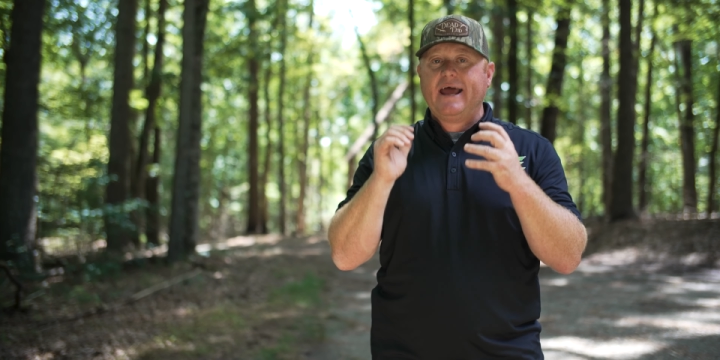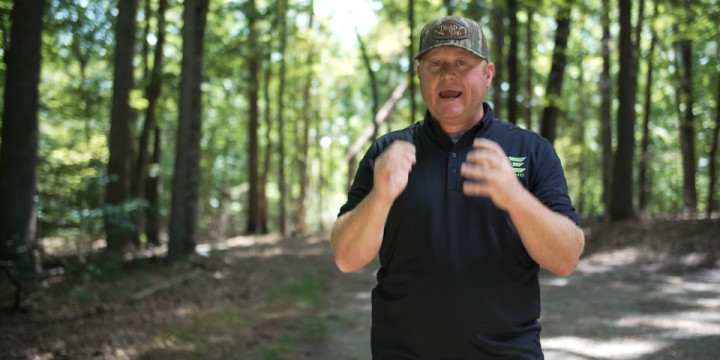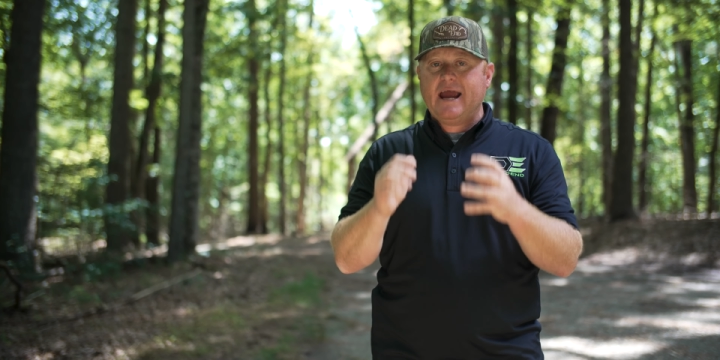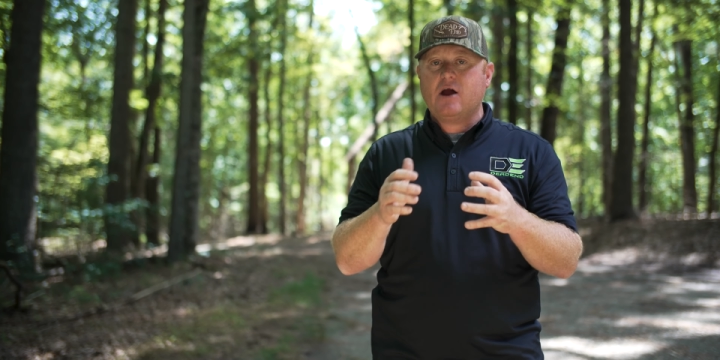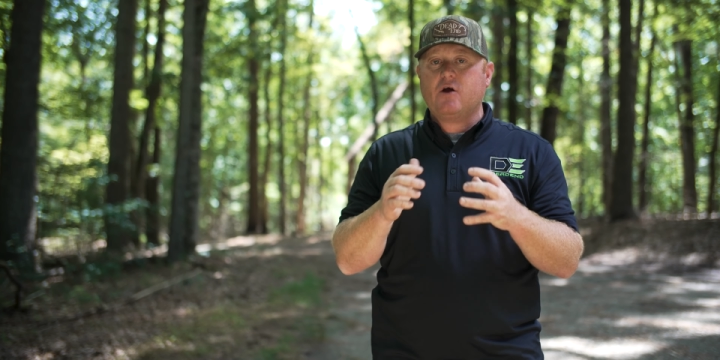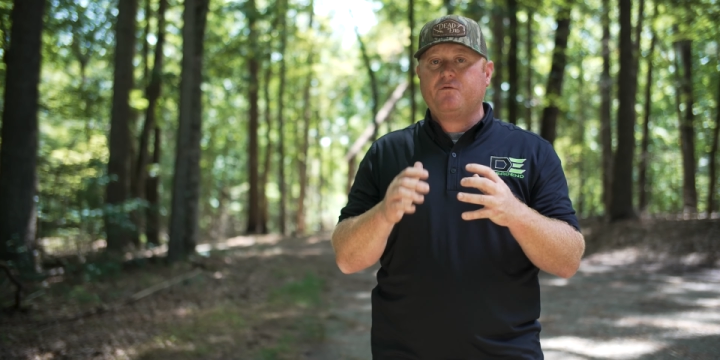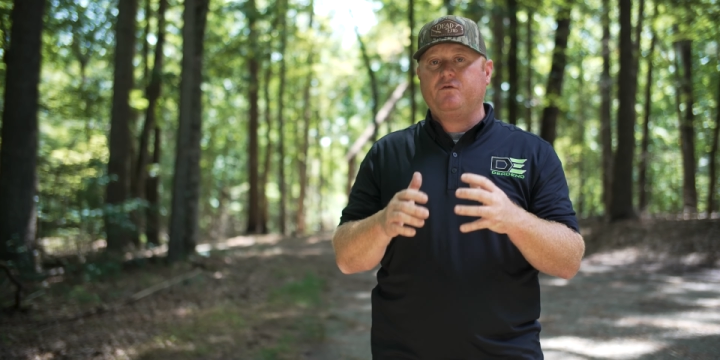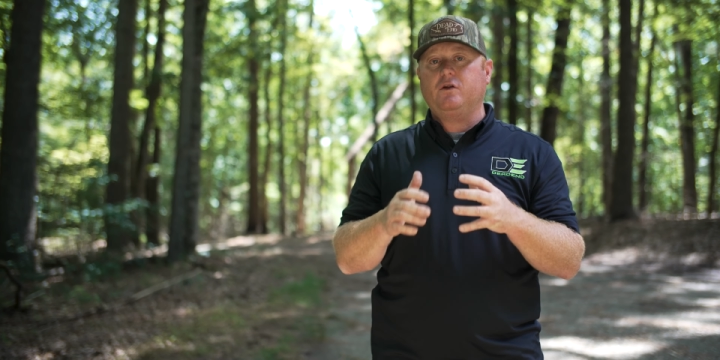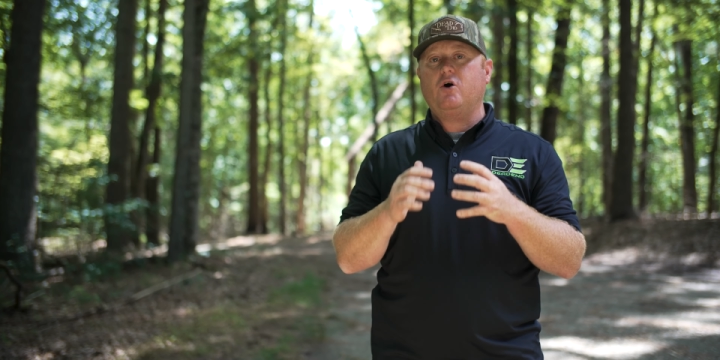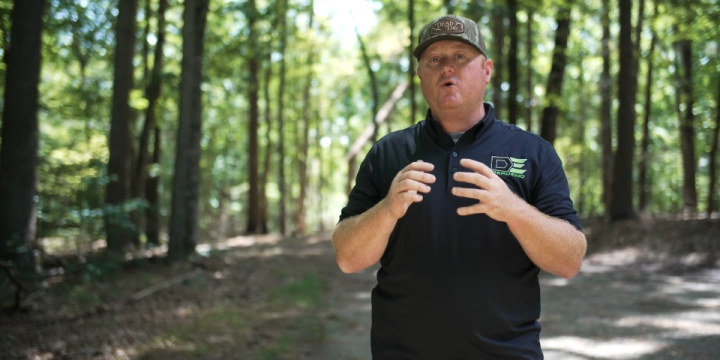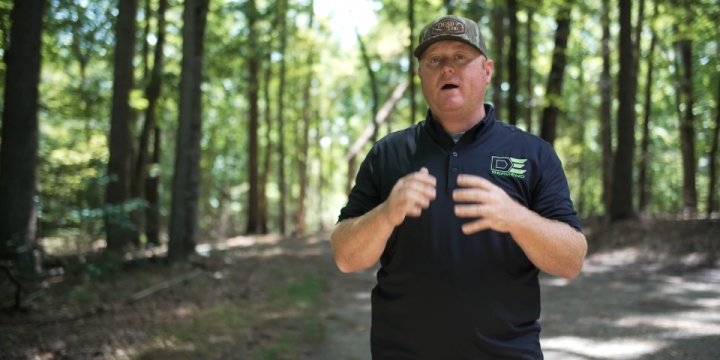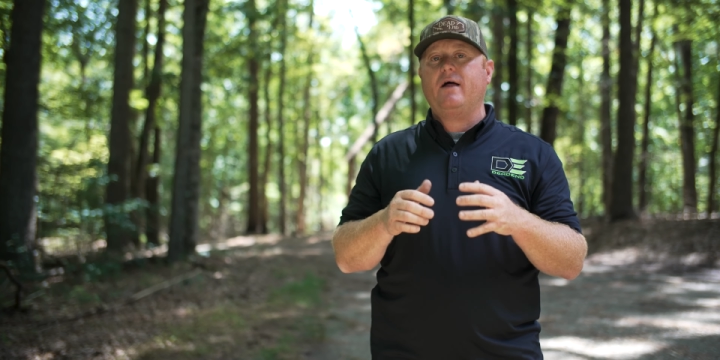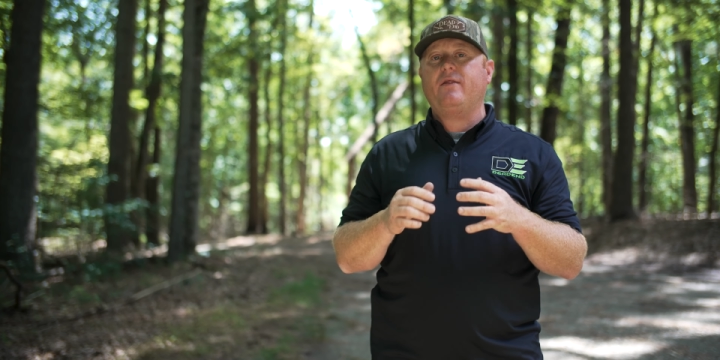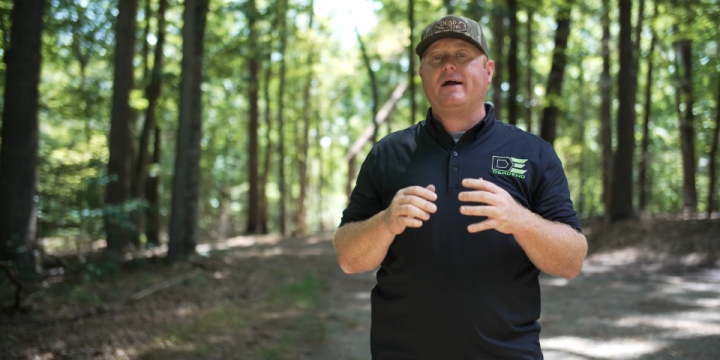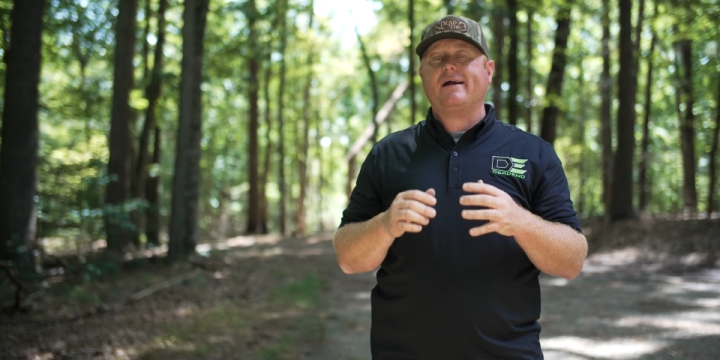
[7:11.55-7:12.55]

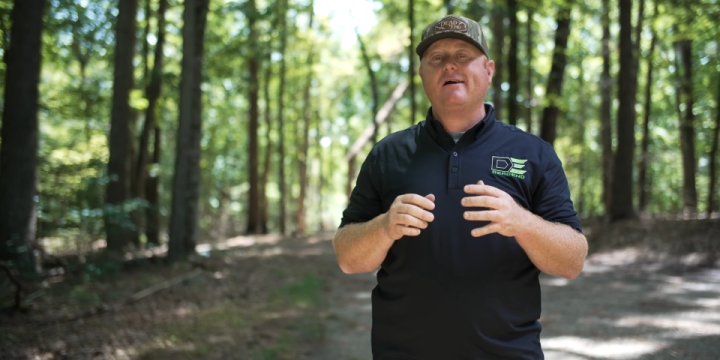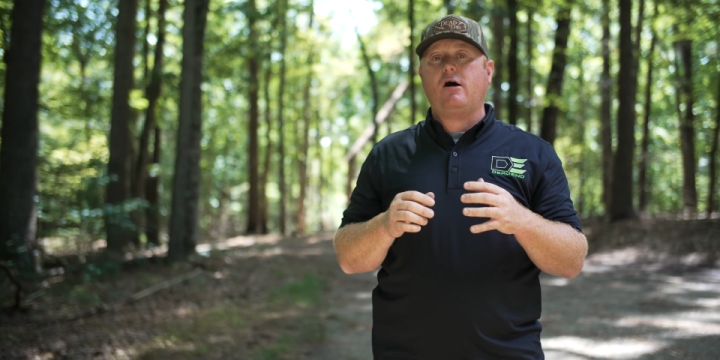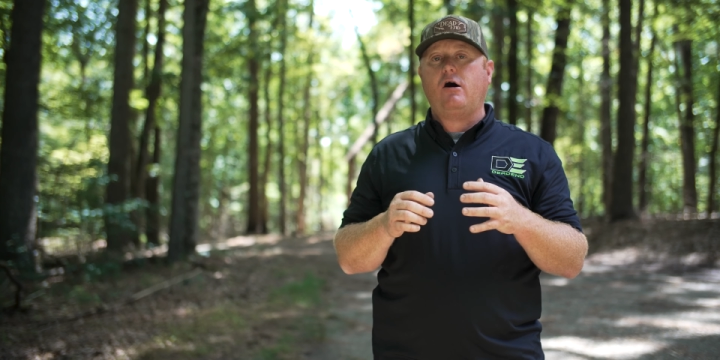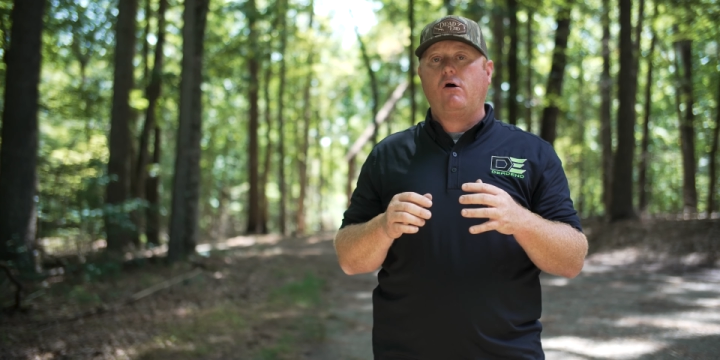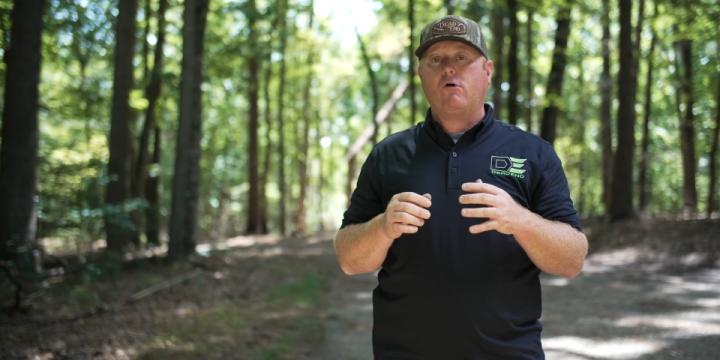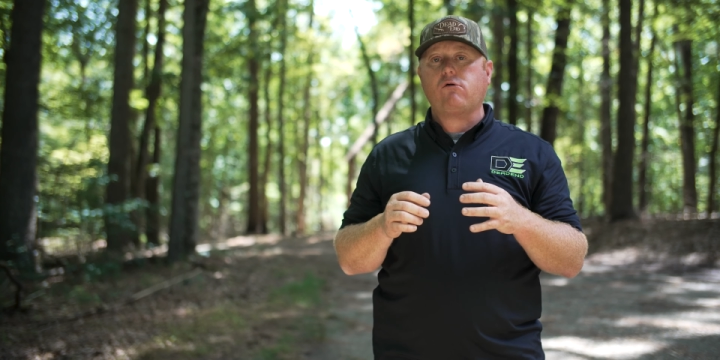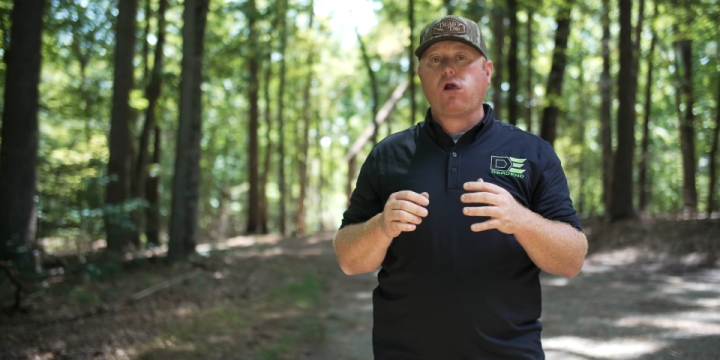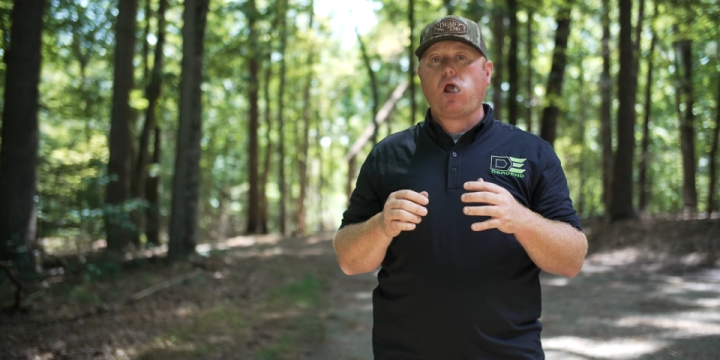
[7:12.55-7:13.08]
airflow out of that call.